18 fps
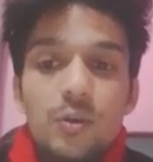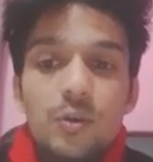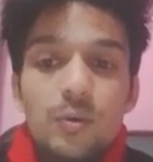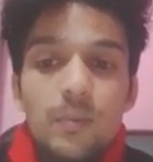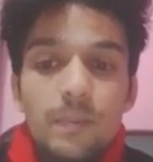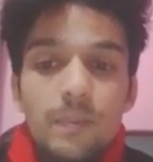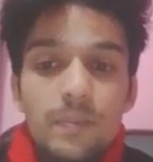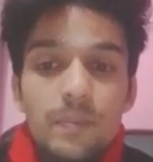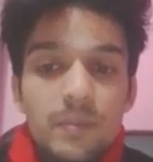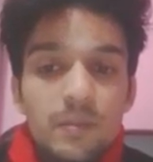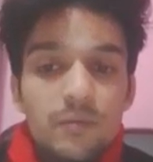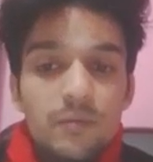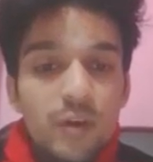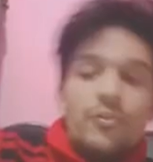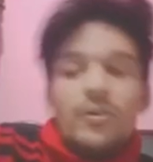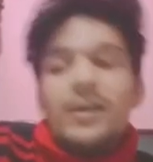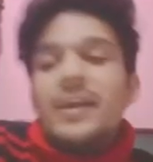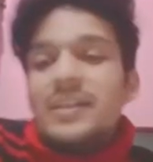So,
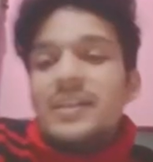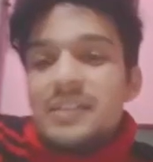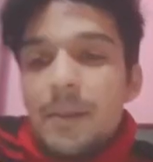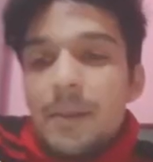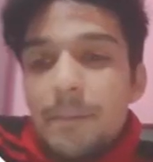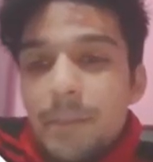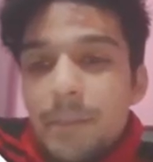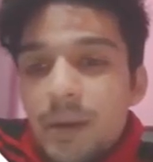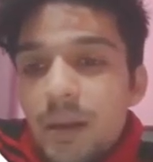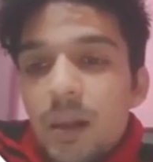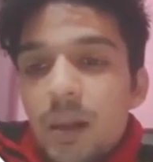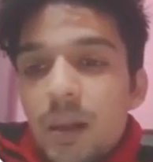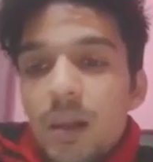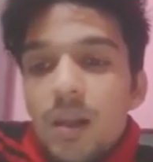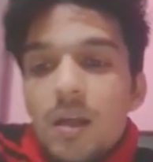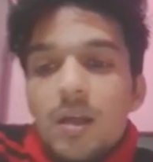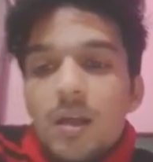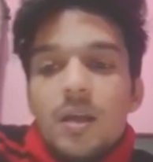for an example,
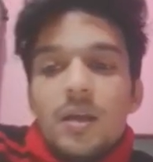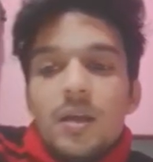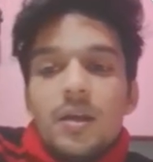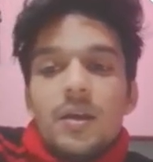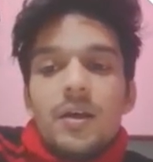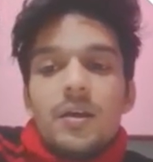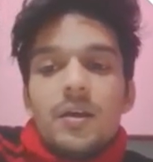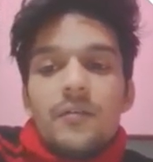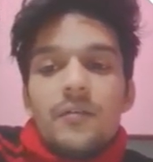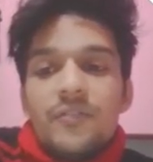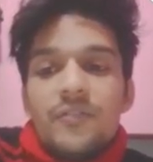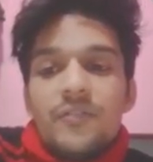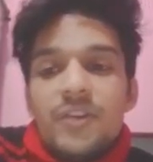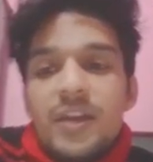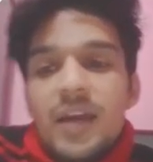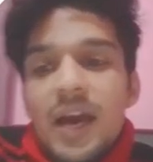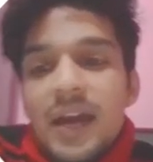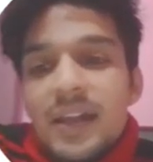
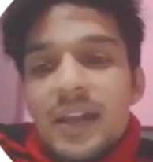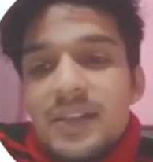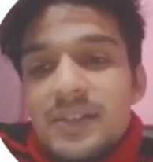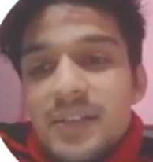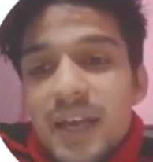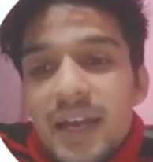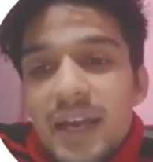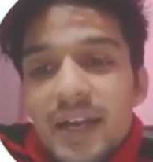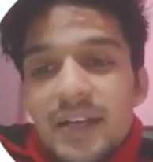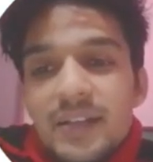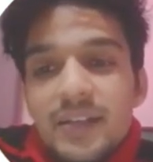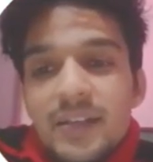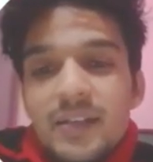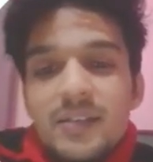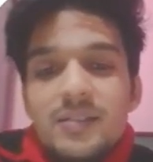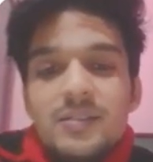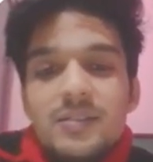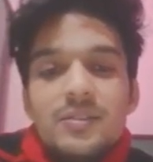we are inside
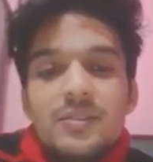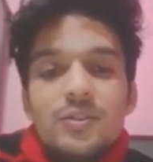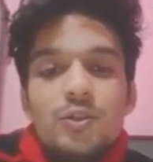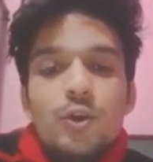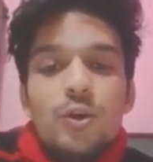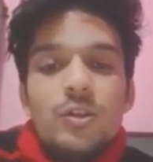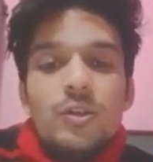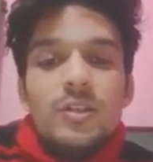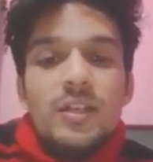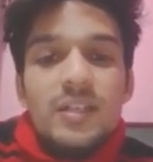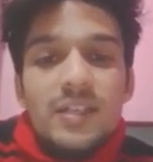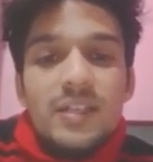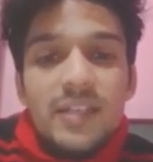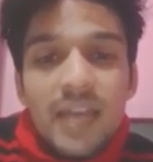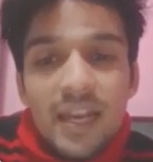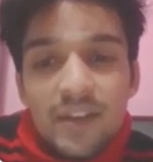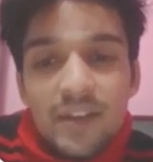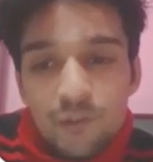this
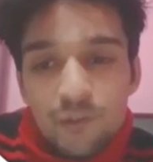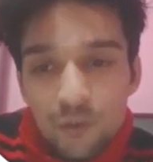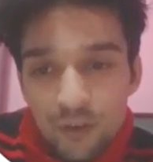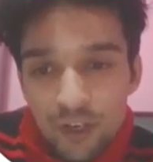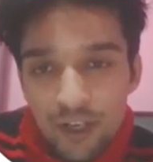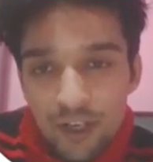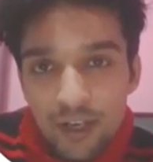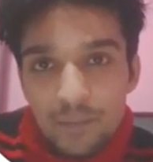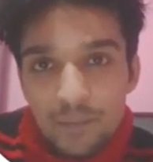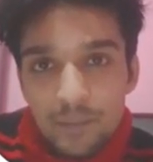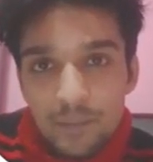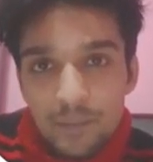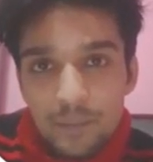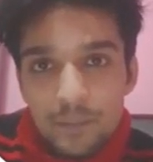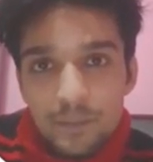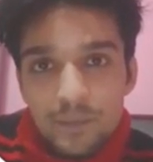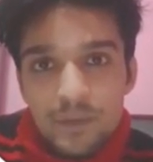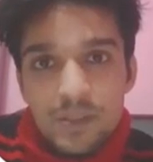Northern California.
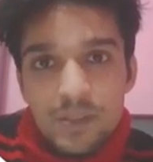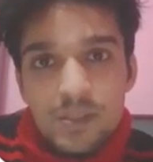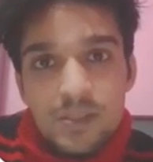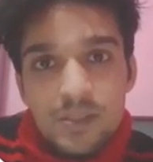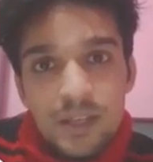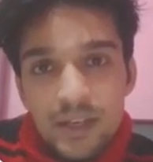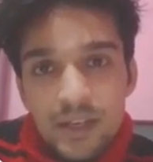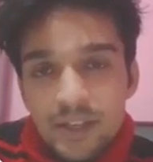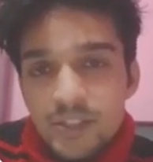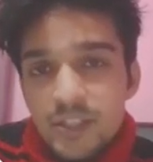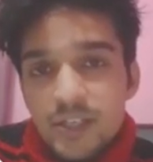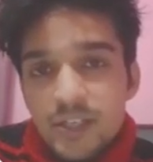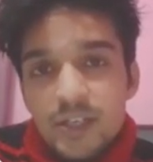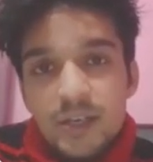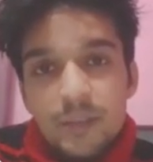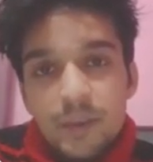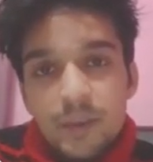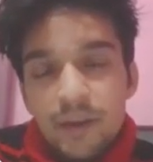This is a
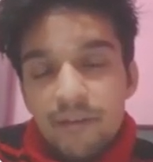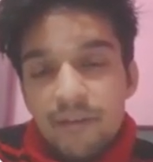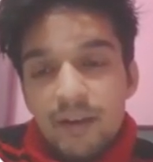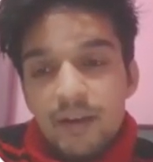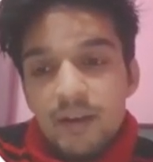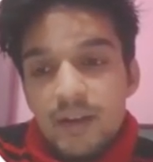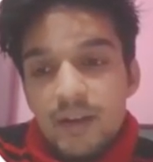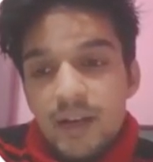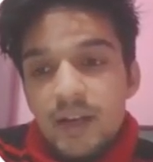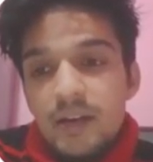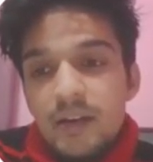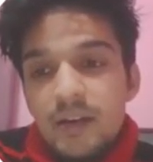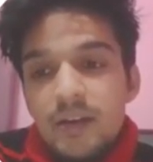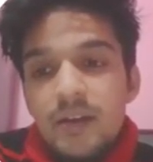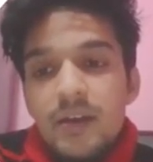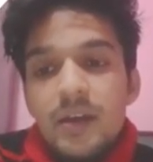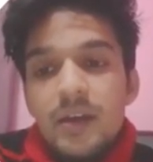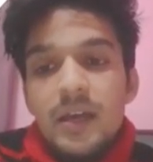region in America, right?
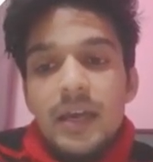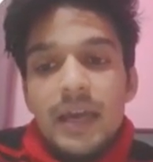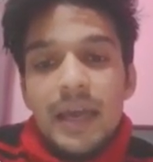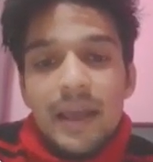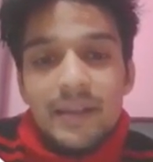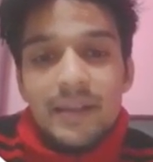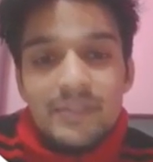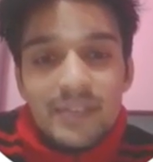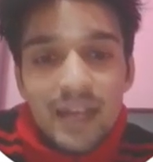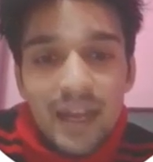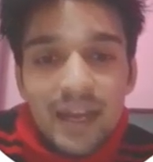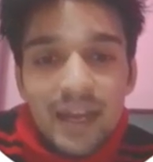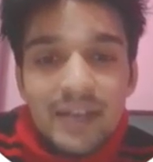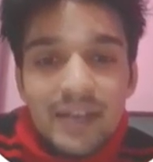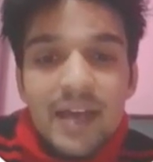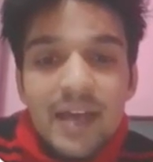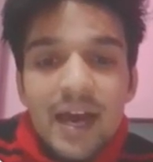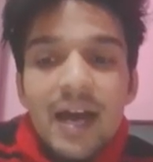
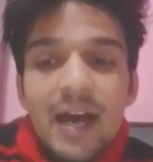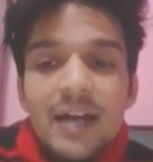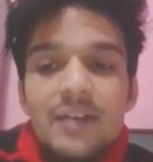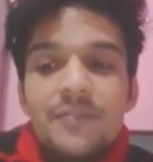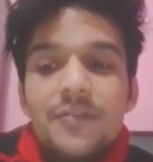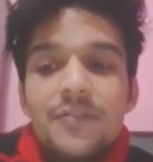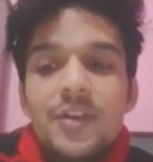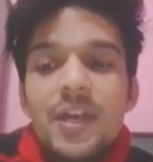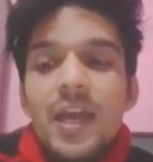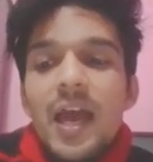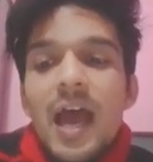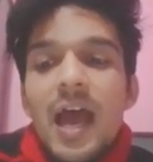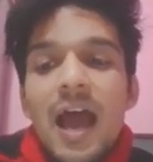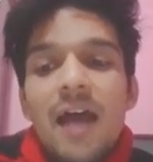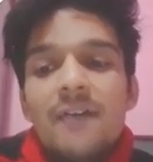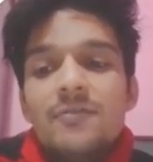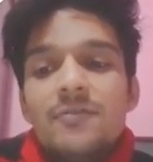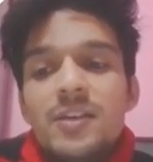Inside that, we
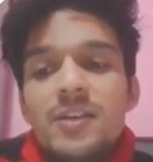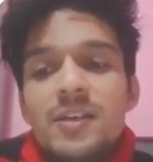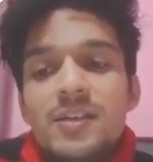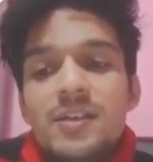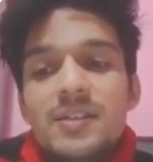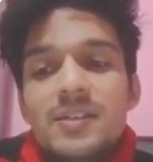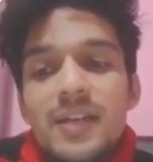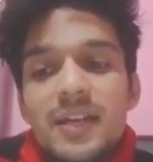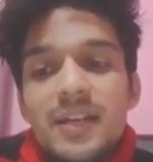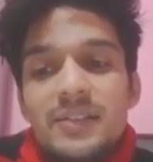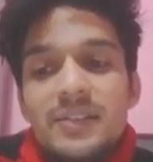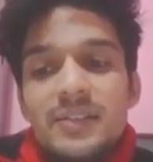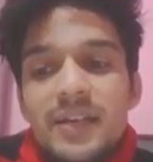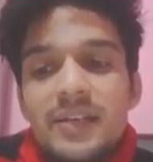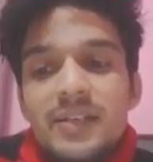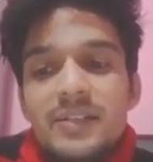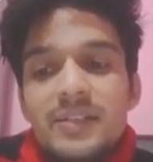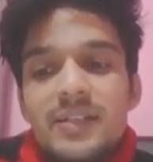have these data
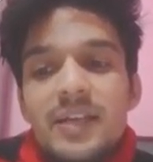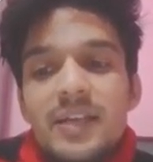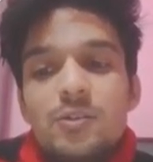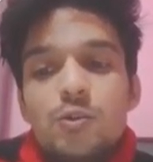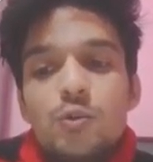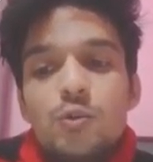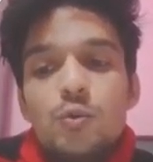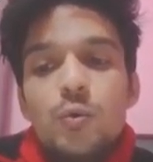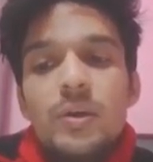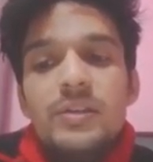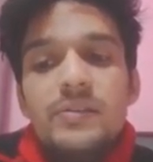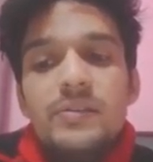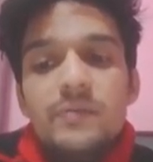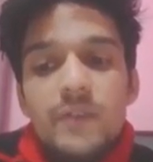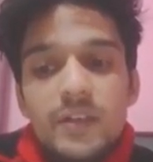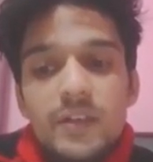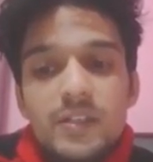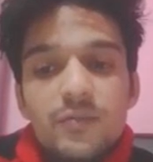centers as
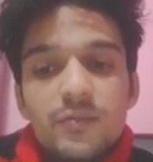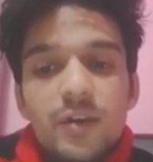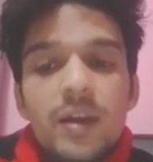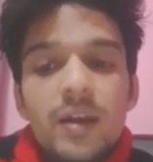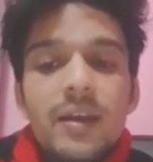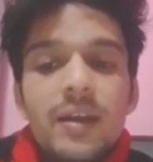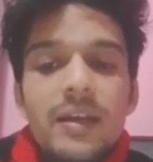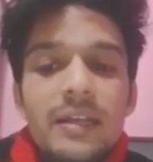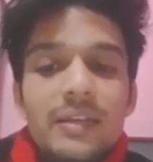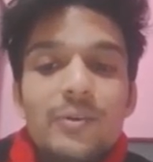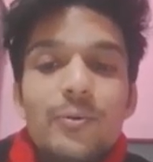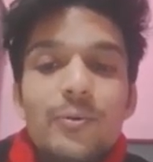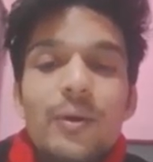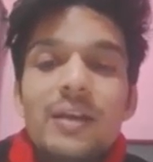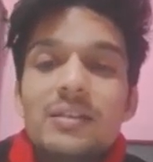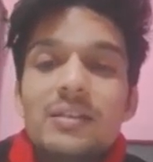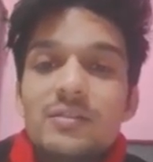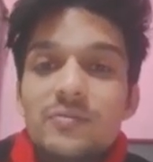US West 1,
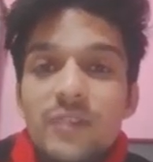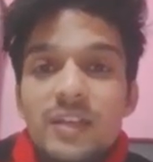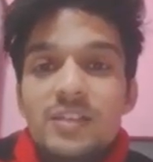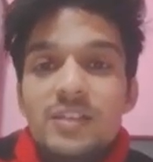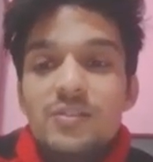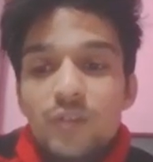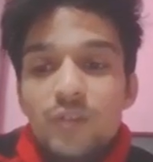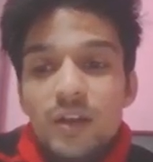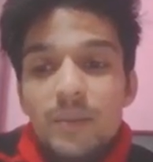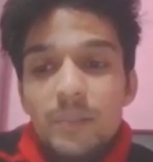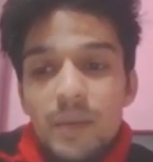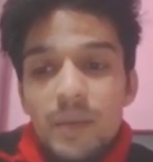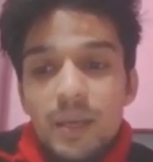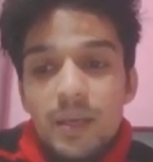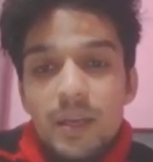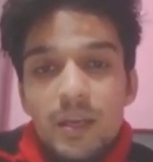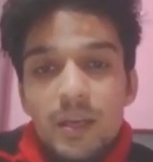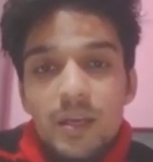US West
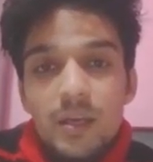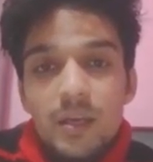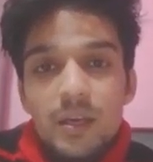1B,